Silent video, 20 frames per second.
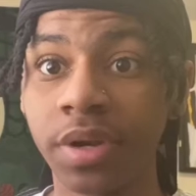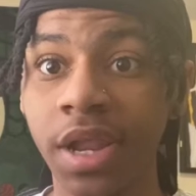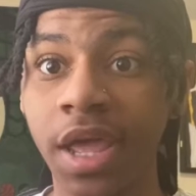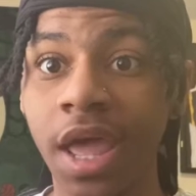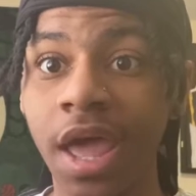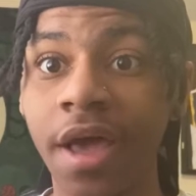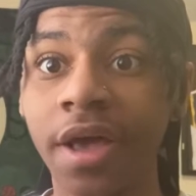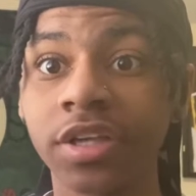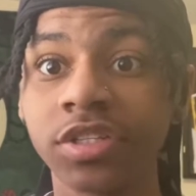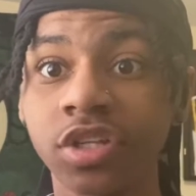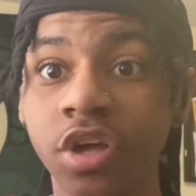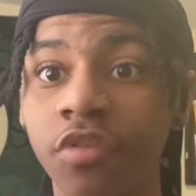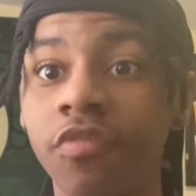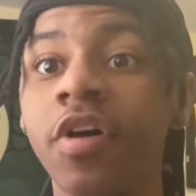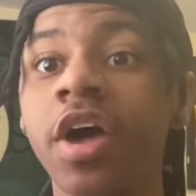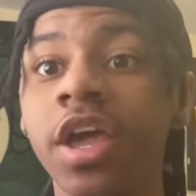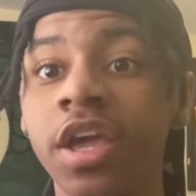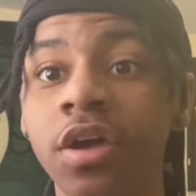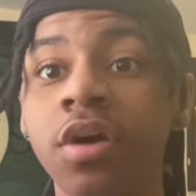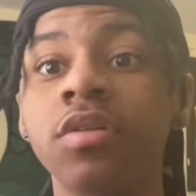their ass off,
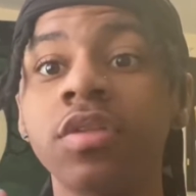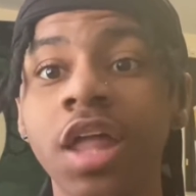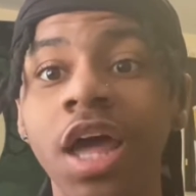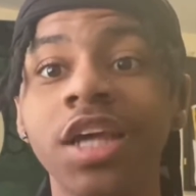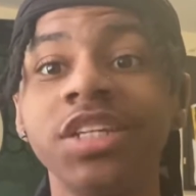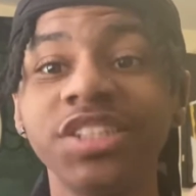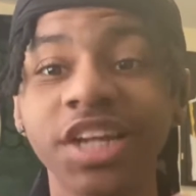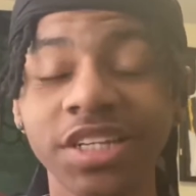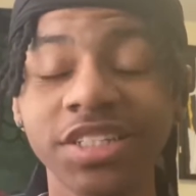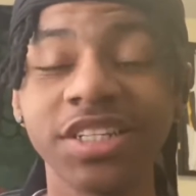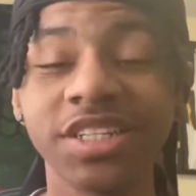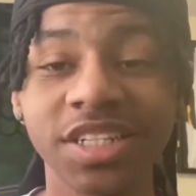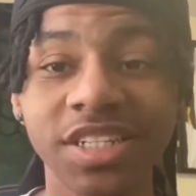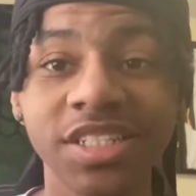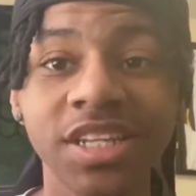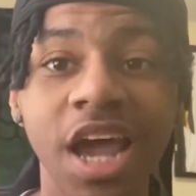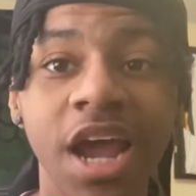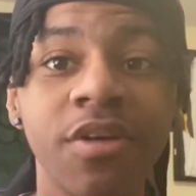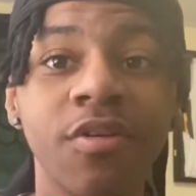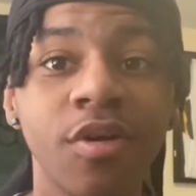I ain't gonna lie. Shout out to
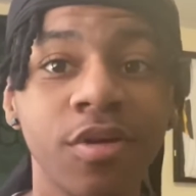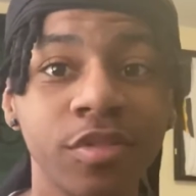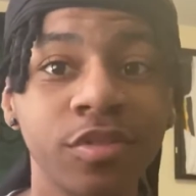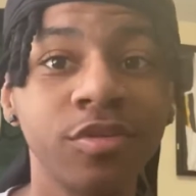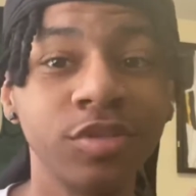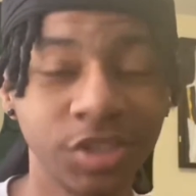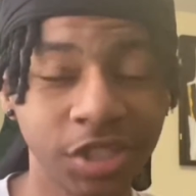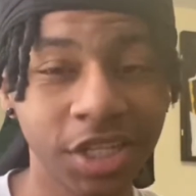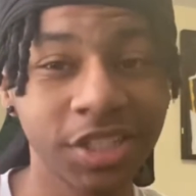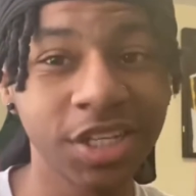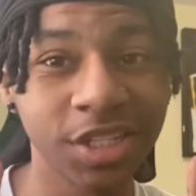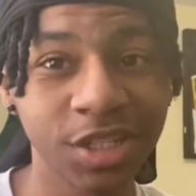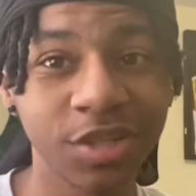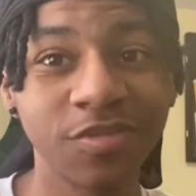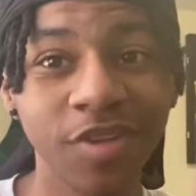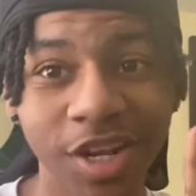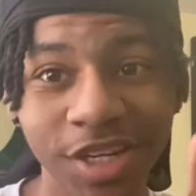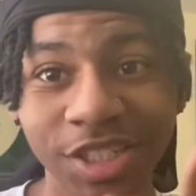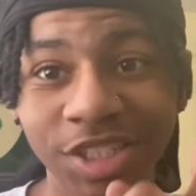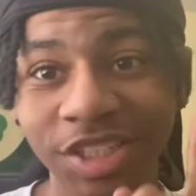Tyronn Lue, shout out to
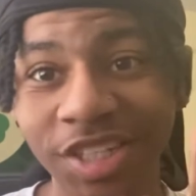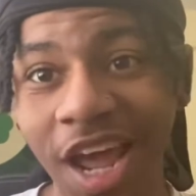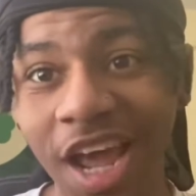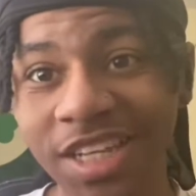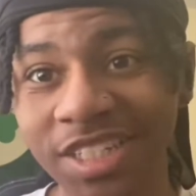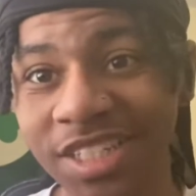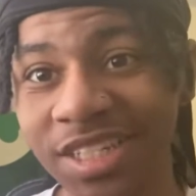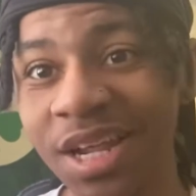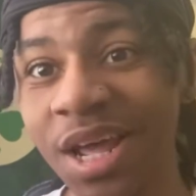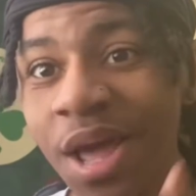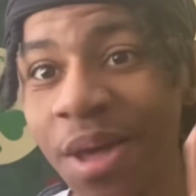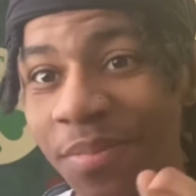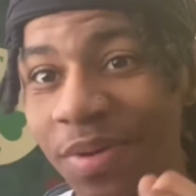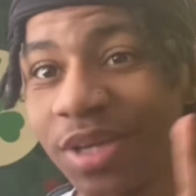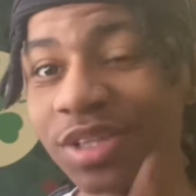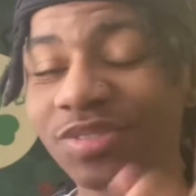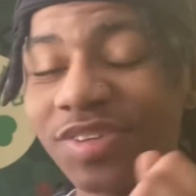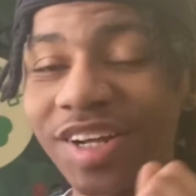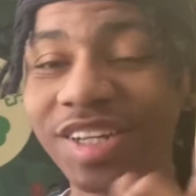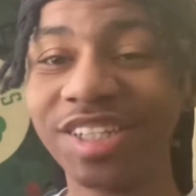Reggie Jackson,
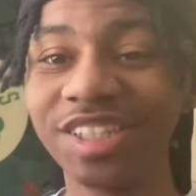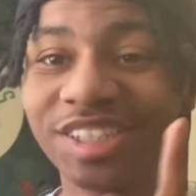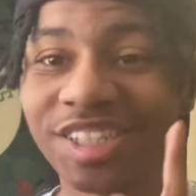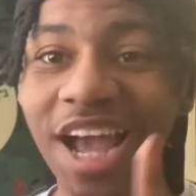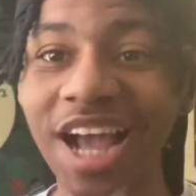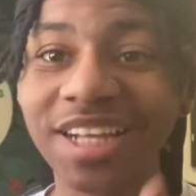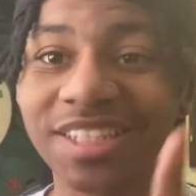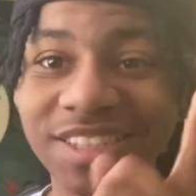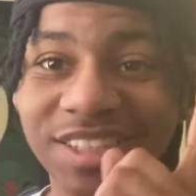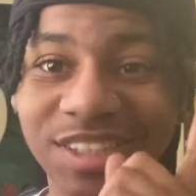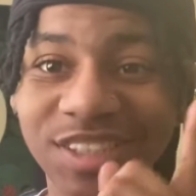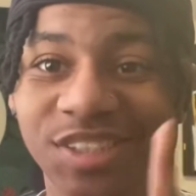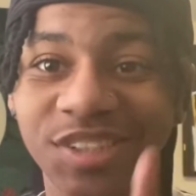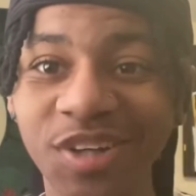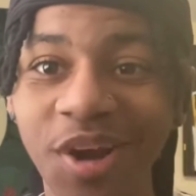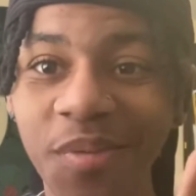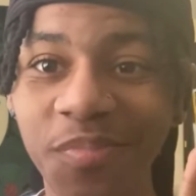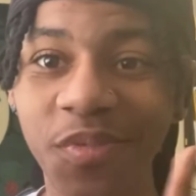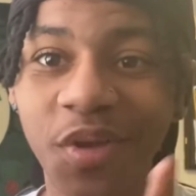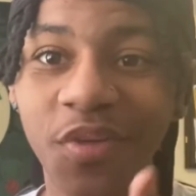because Reggie Jackson just
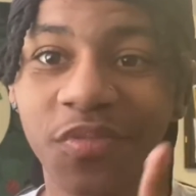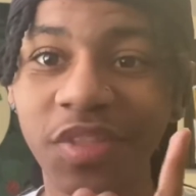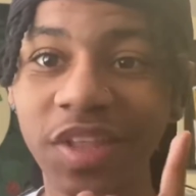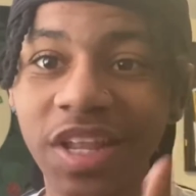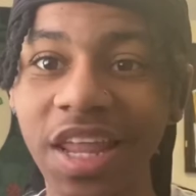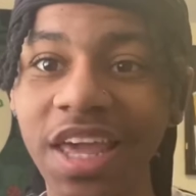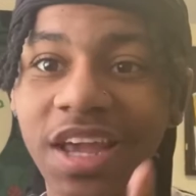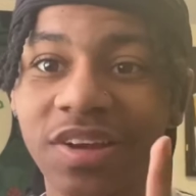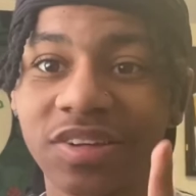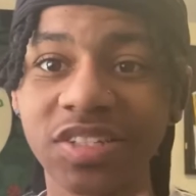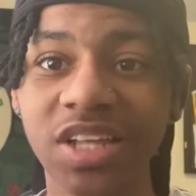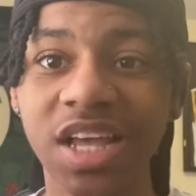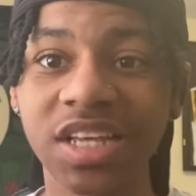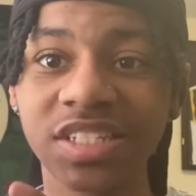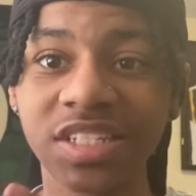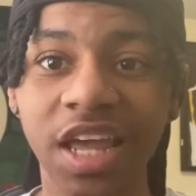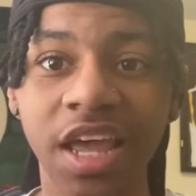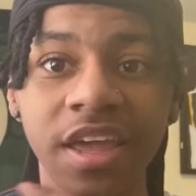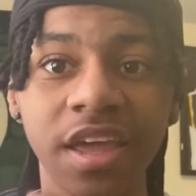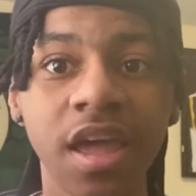dropped off the Lakers last
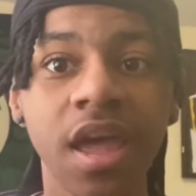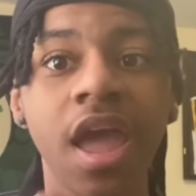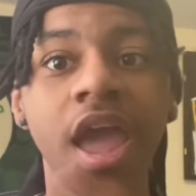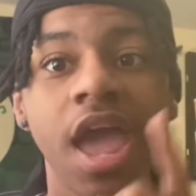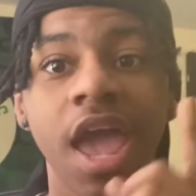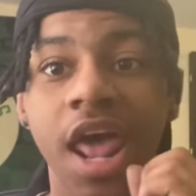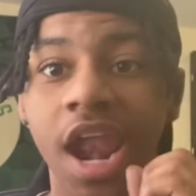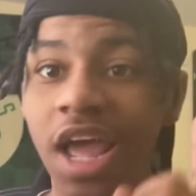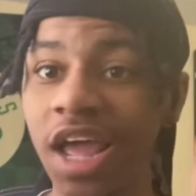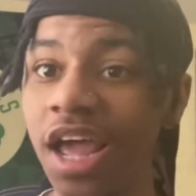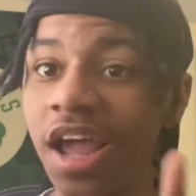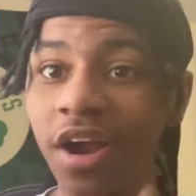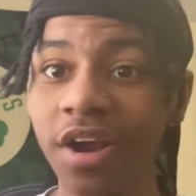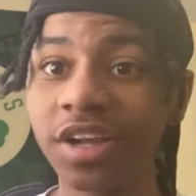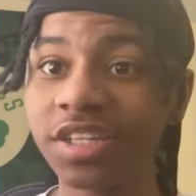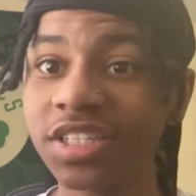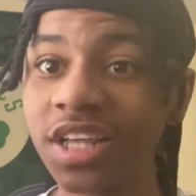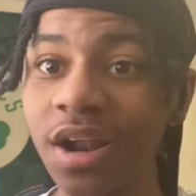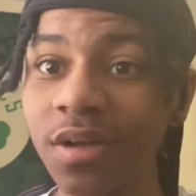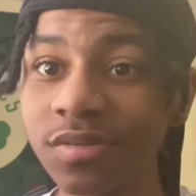night. And I already
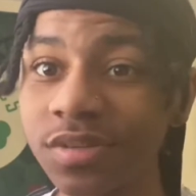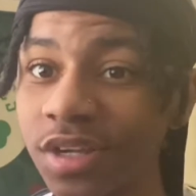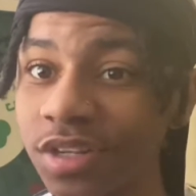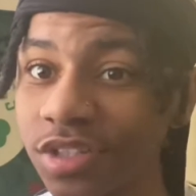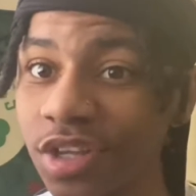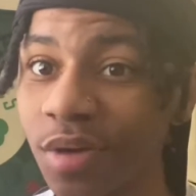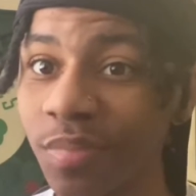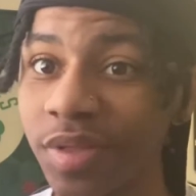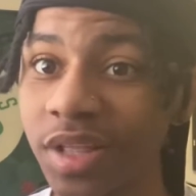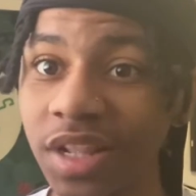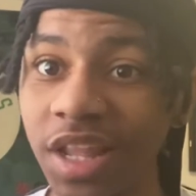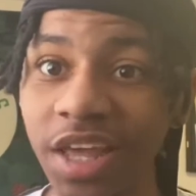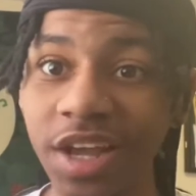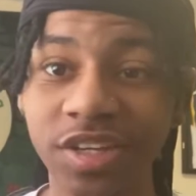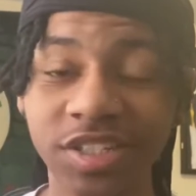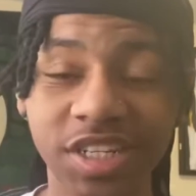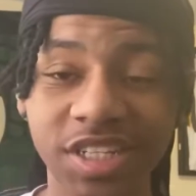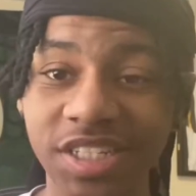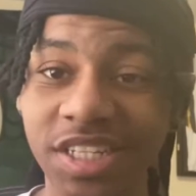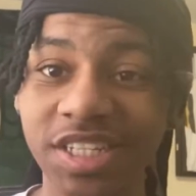said I was gonna talk about the Lakers,
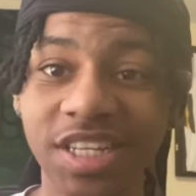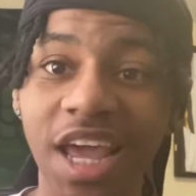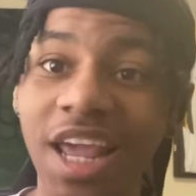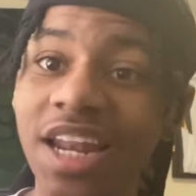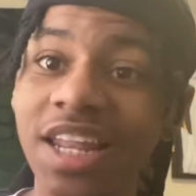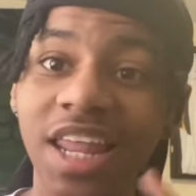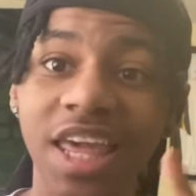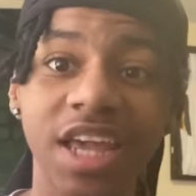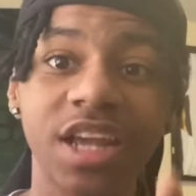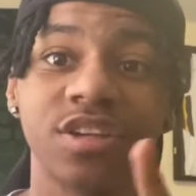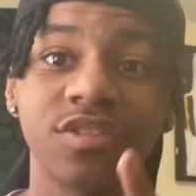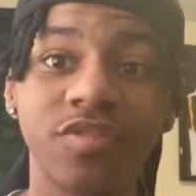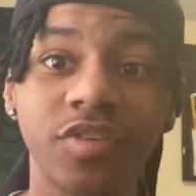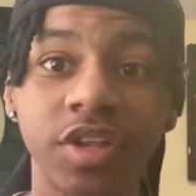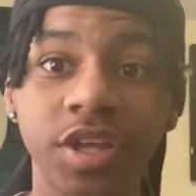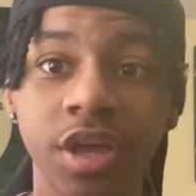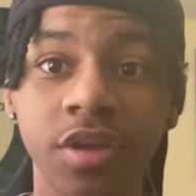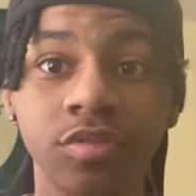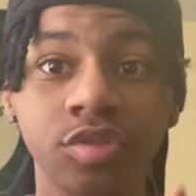because this ain't a Lakers video.